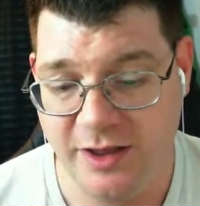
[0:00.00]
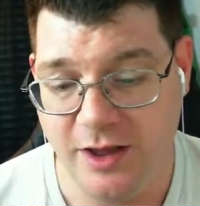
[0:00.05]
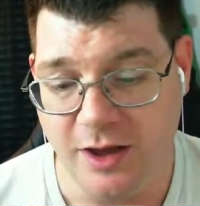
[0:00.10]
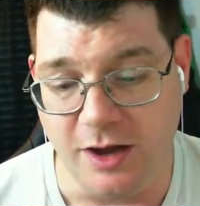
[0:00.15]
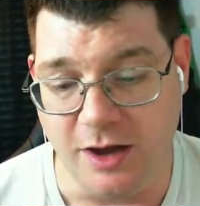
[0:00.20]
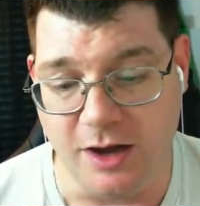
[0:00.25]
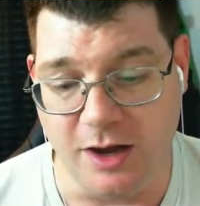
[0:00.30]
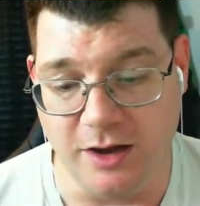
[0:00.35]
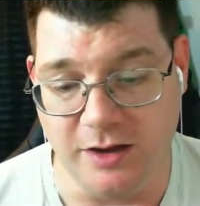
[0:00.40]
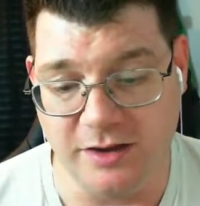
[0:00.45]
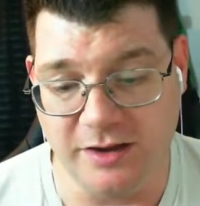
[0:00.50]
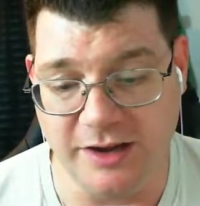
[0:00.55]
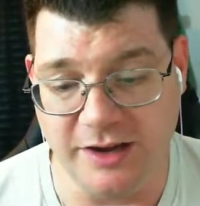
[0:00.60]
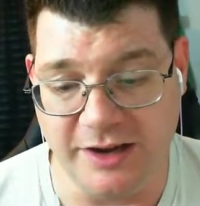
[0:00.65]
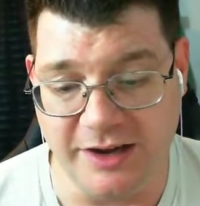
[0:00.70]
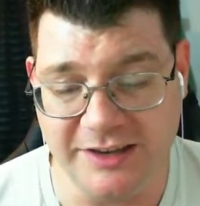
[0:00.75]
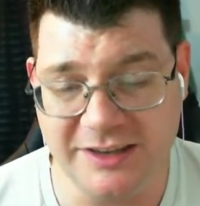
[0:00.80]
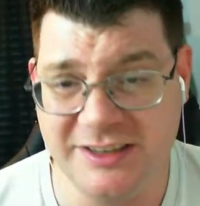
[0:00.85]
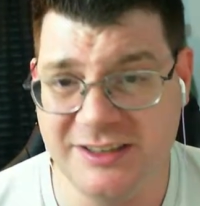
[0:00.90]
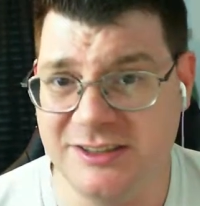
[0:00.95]
Uh, and
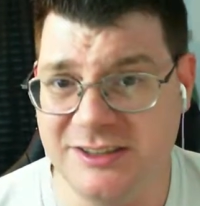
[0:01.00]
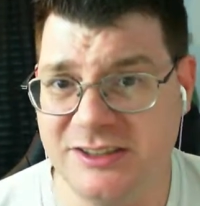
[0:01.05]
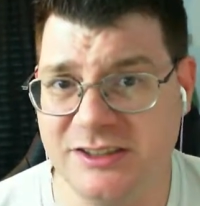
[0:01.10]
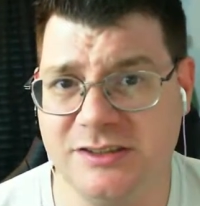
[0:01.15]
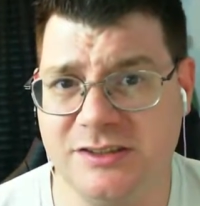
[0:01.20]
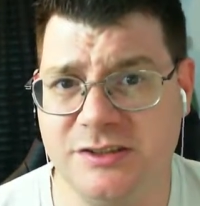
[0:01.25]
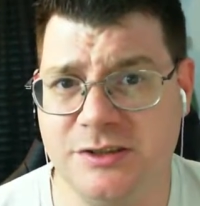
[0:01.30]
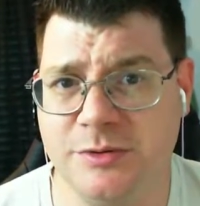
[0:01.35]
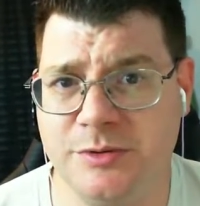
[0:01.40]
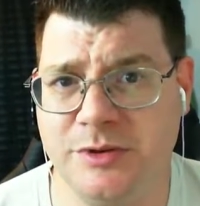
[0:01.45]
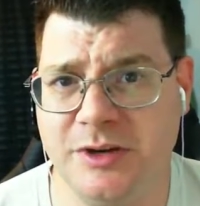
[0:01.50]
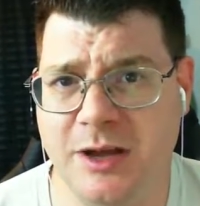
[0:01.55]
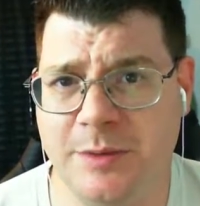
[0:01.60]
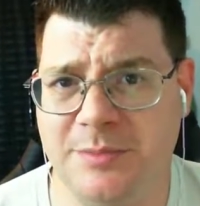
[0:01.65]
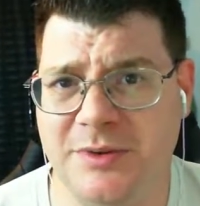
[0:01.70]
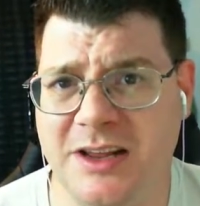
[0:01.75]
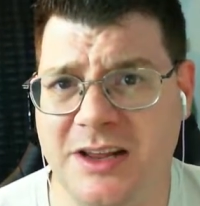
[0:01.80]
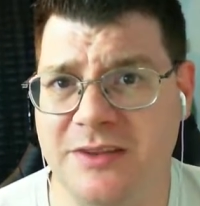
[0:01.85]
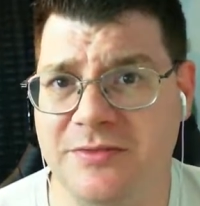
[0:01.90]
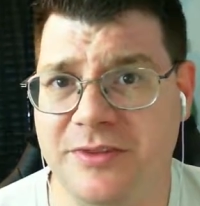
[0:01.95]
I did just do an
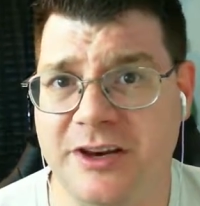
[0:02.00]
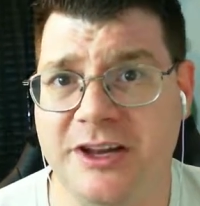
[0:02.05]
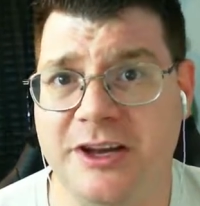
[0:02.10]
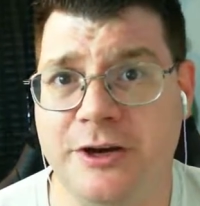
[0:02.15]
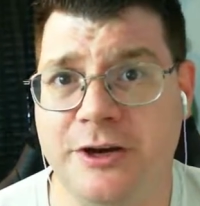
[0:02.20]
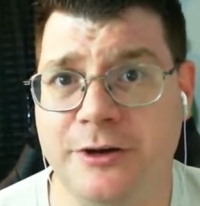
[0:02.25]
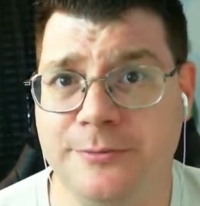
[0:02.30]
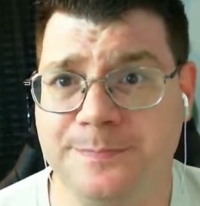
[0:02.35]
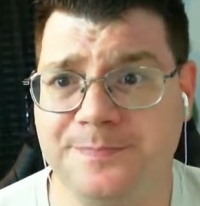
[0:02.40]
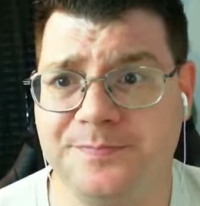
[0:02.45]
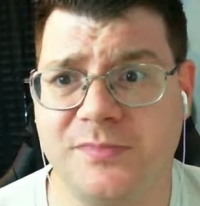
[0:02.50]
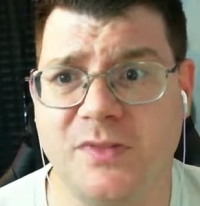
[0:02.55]
update video.